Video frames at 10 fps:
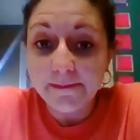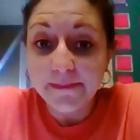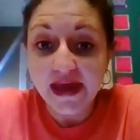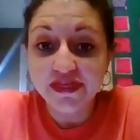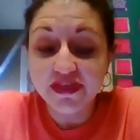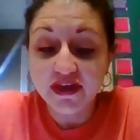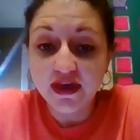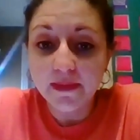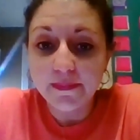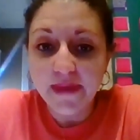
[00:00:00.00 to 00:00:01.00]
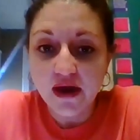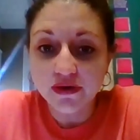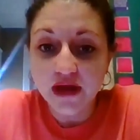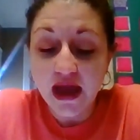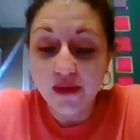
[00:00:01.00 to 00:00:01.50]
by thinking
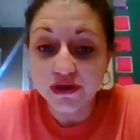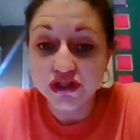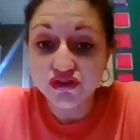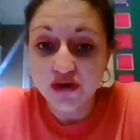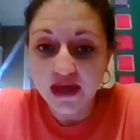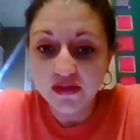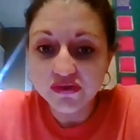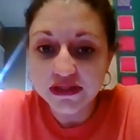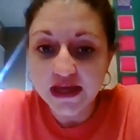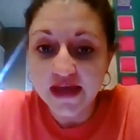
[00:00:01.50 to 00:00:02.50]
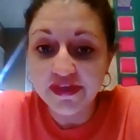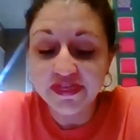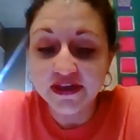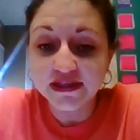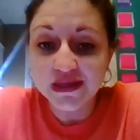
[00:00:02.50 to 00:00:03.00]
about our strengths and the
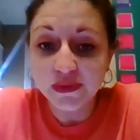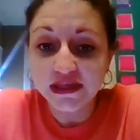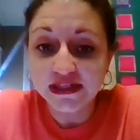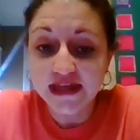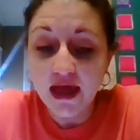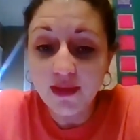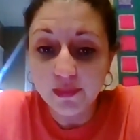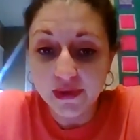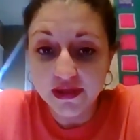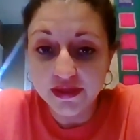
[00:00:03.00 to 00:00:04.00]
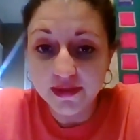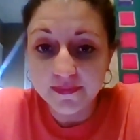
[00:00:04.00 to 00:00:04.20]
things that we need help with.